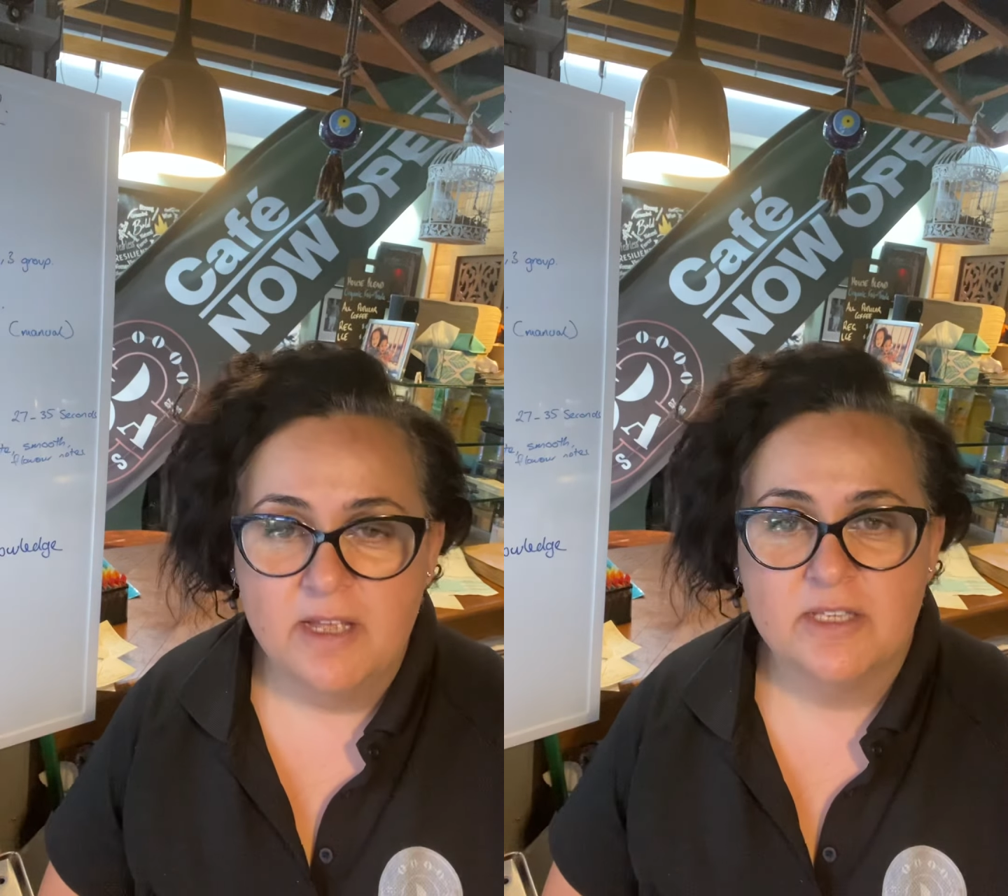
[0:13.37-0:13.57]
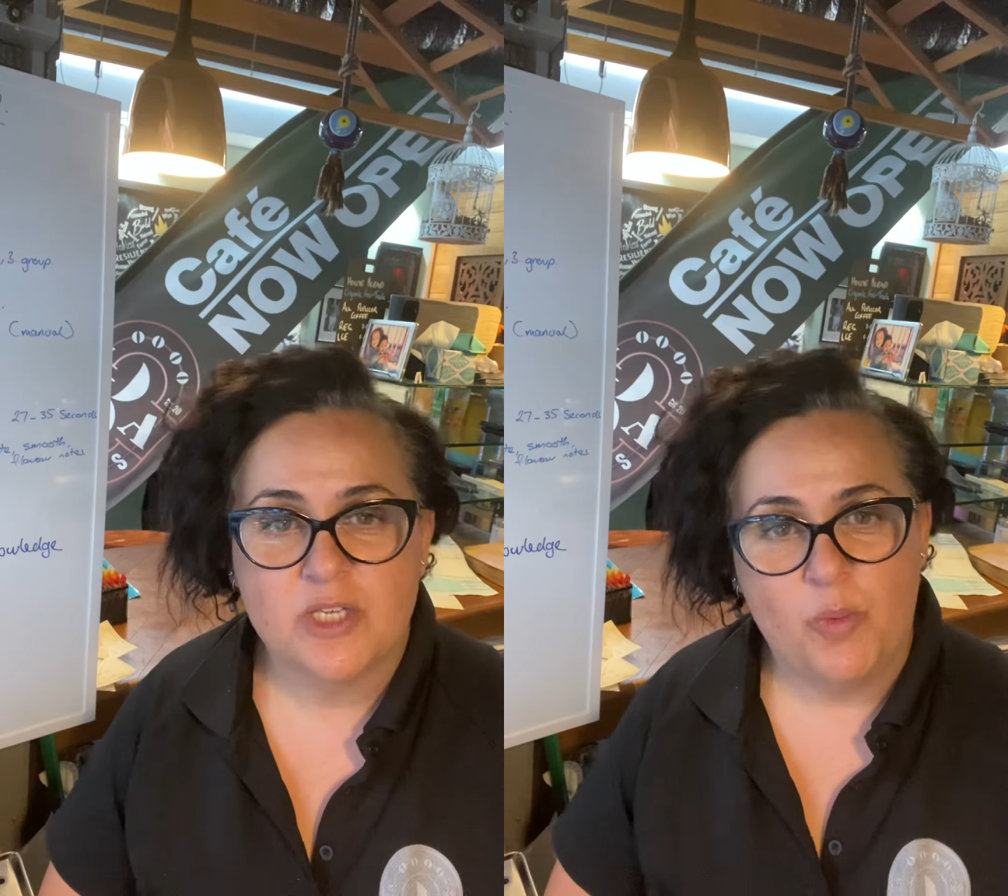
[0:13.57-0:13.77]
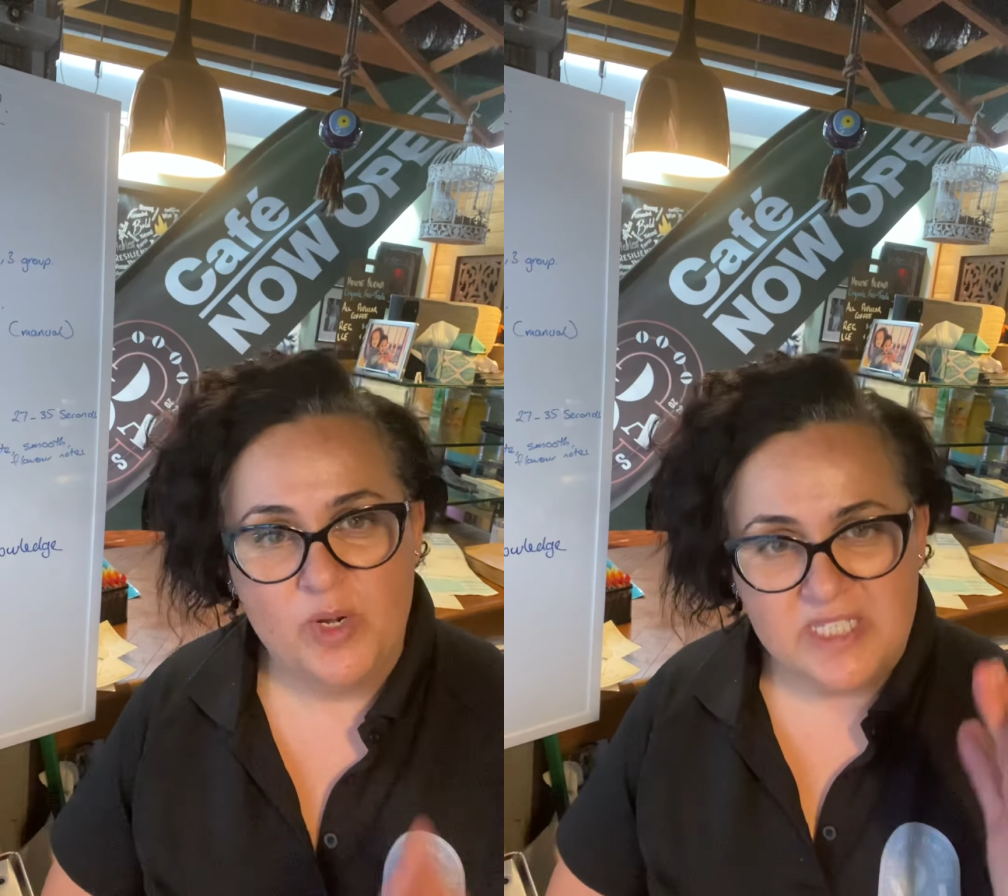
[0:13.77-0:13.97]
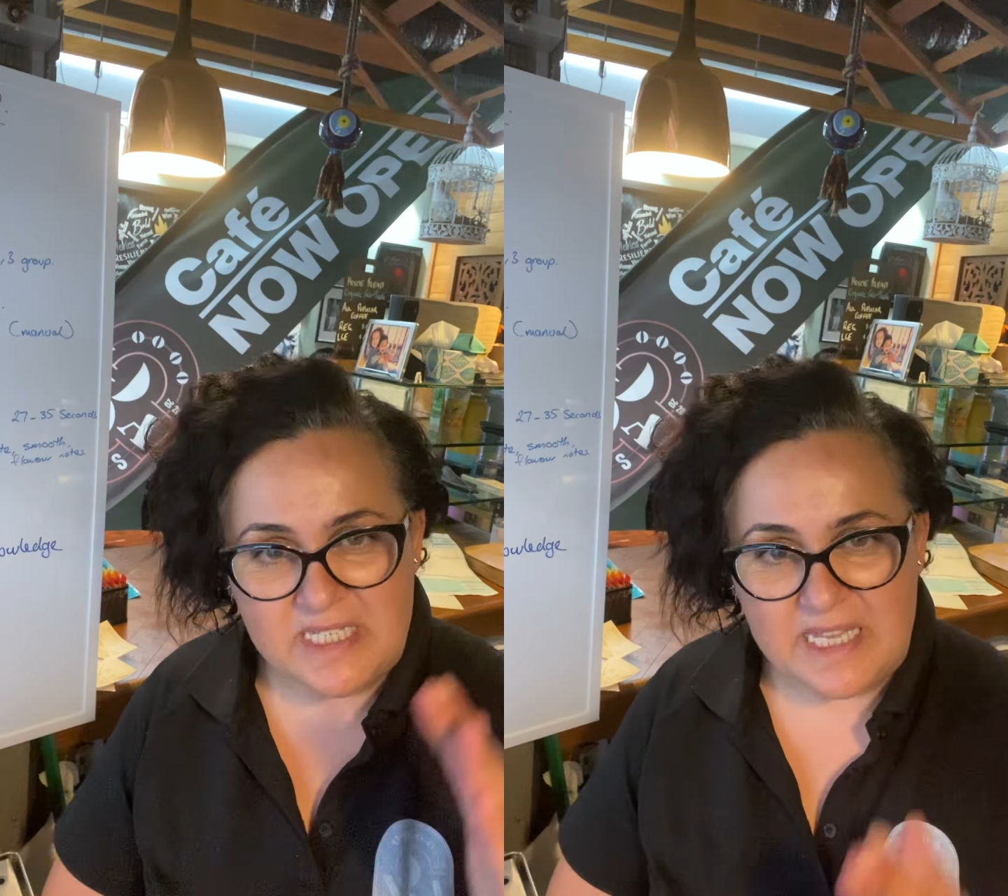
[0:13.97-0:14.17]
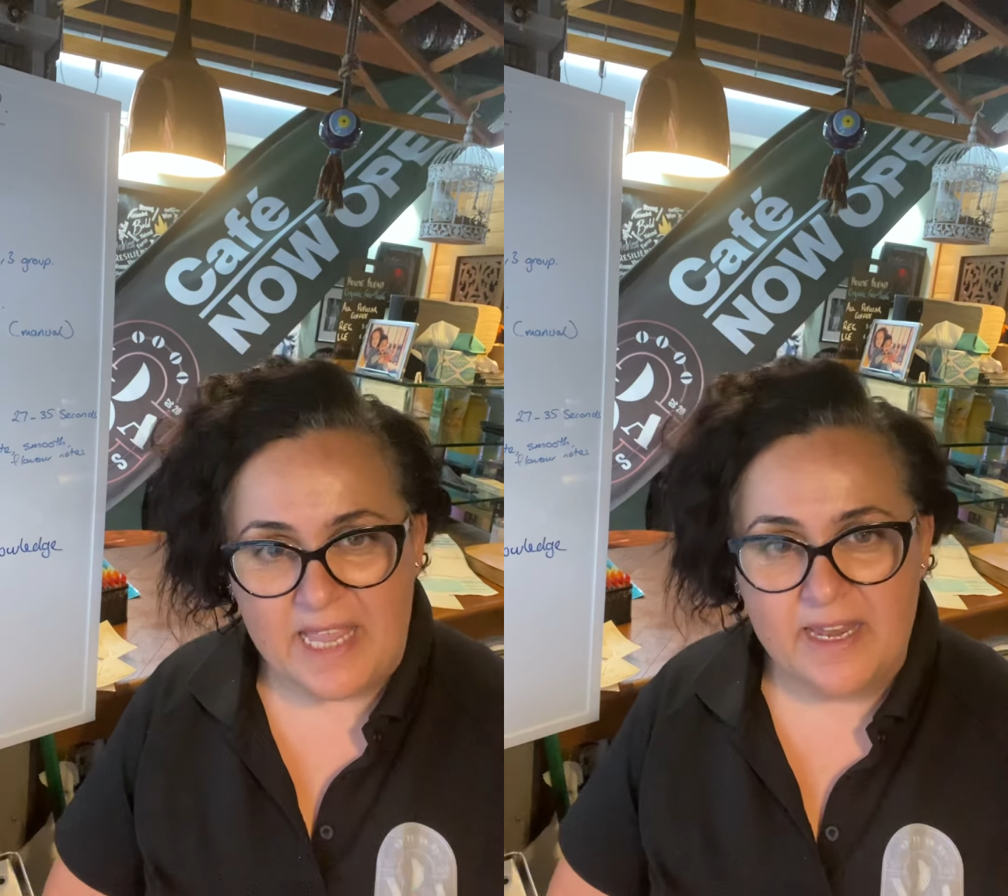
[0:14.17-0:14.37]
So I wanted
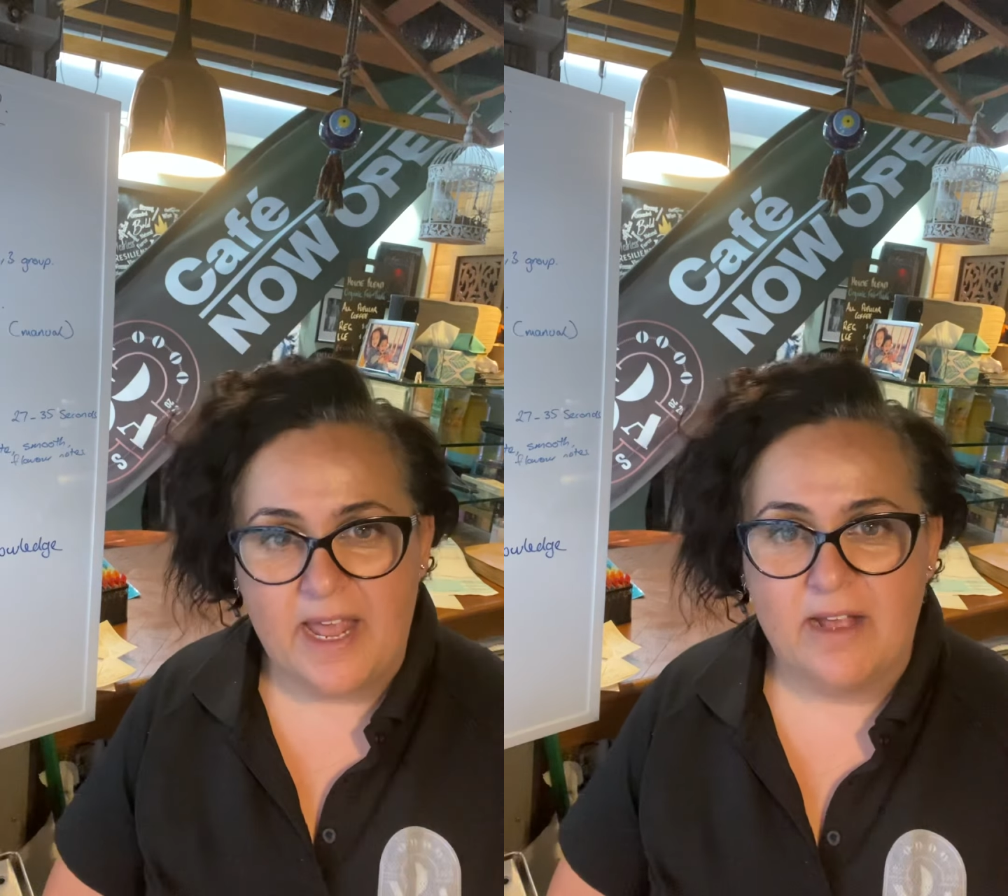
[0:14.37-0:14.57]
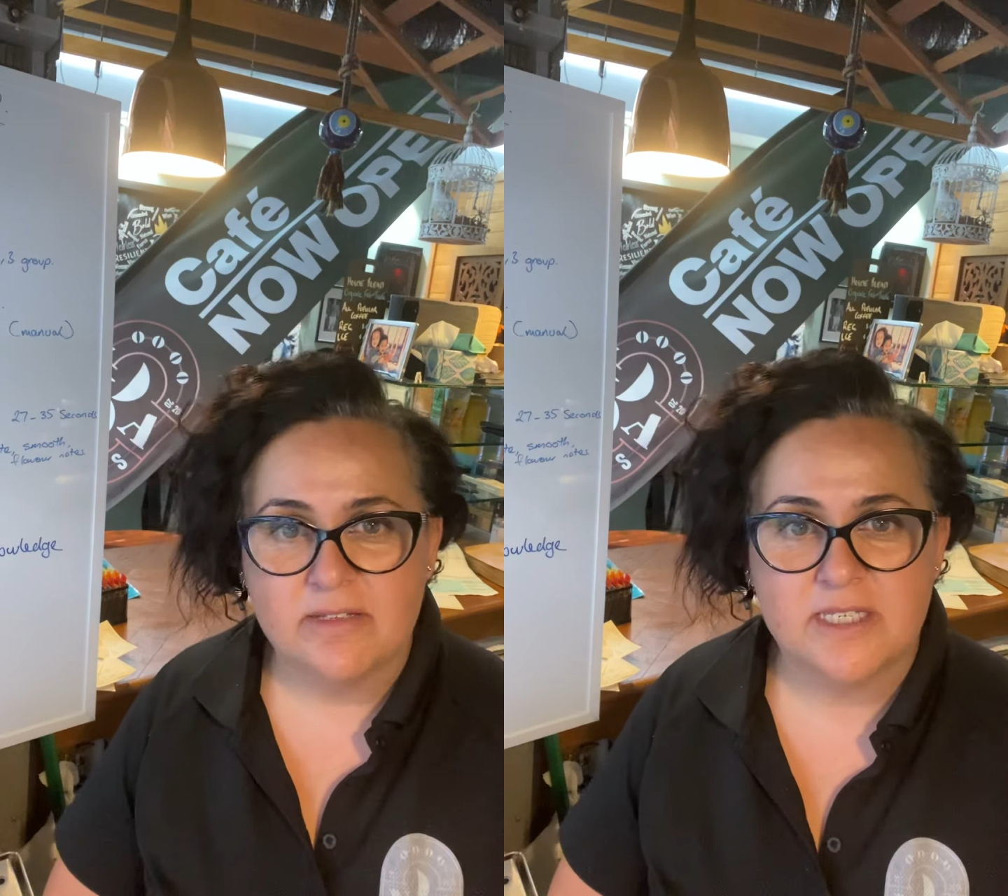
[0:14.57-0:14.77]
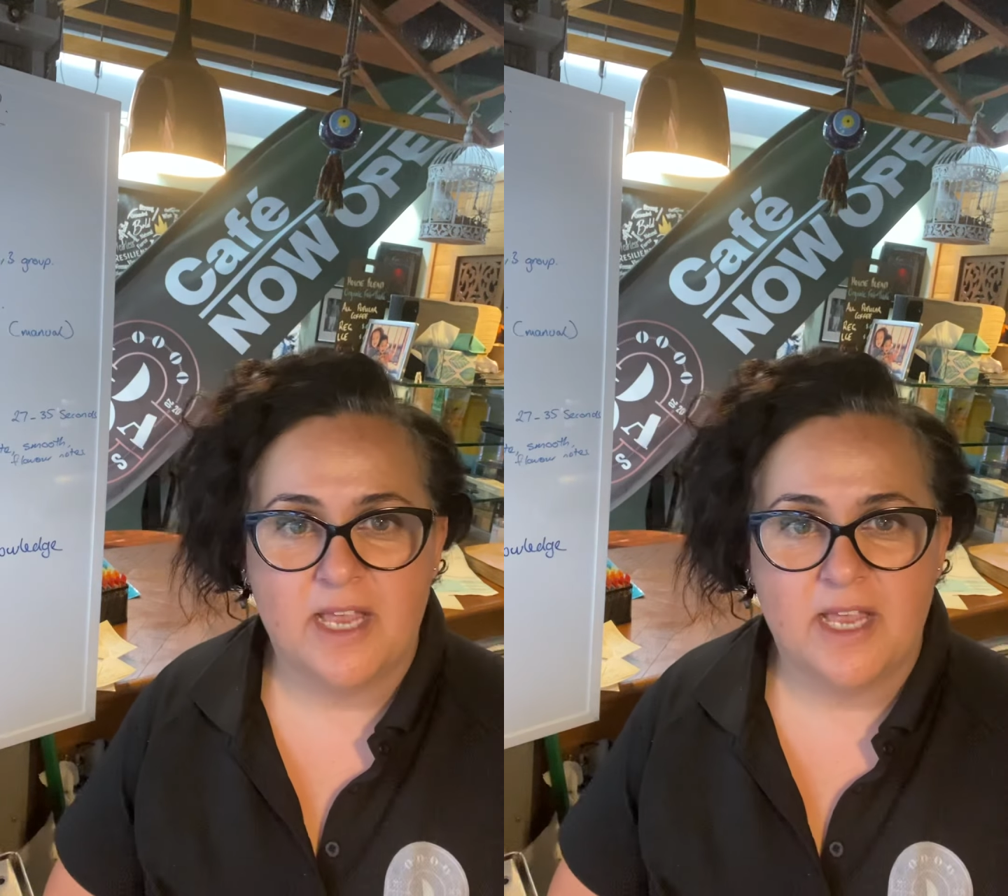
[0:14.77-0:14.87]
to lay it out